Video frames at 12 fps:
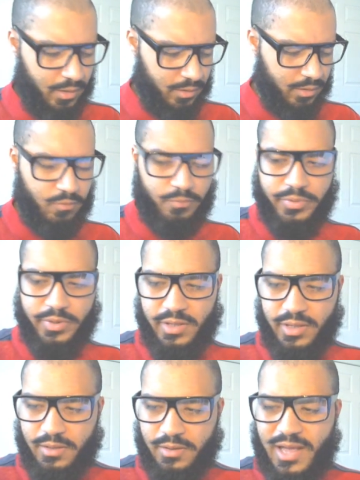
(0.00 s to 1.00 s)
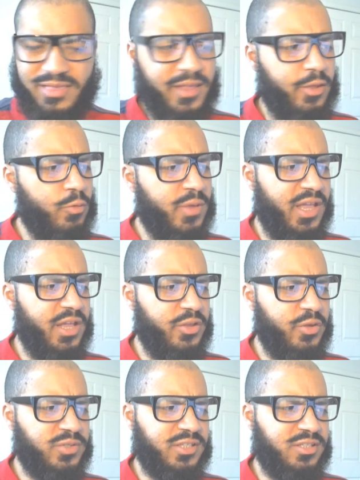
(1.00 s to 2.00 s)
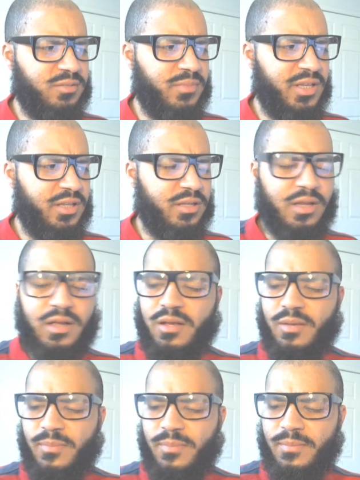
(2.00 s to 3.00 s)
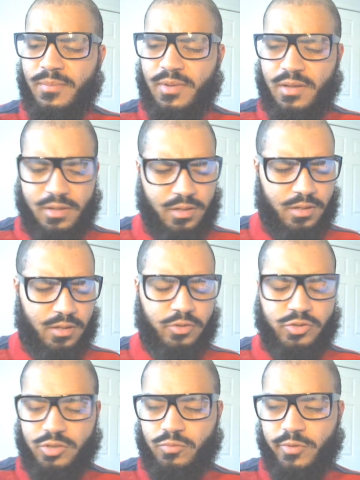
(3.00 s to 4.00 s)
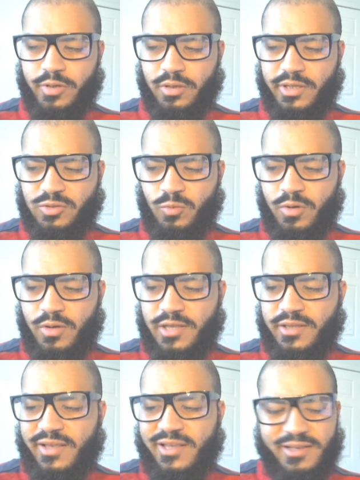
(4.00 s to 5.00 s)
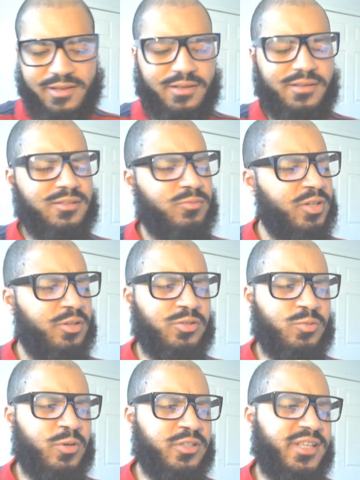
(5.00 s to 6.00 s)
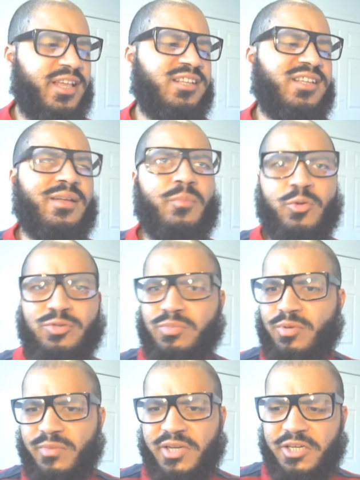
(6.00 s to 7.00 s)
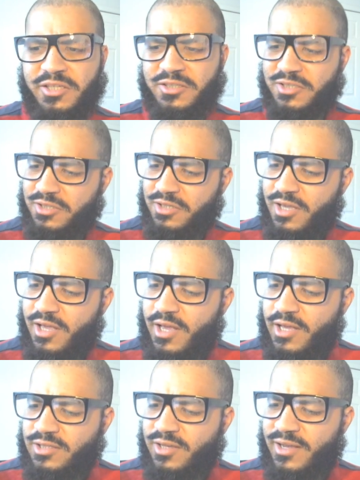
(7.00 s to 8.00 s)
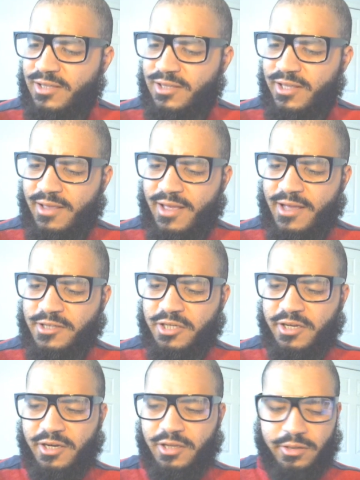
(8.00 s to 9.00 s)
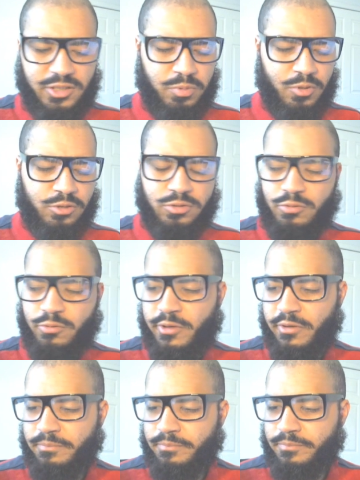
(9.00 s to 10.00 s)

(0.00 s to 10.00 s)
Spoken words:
biggie. I think you can use it to mean to grill as well. I think it's one of those words that has like multiple meanings. So I think I should get at least partial credit.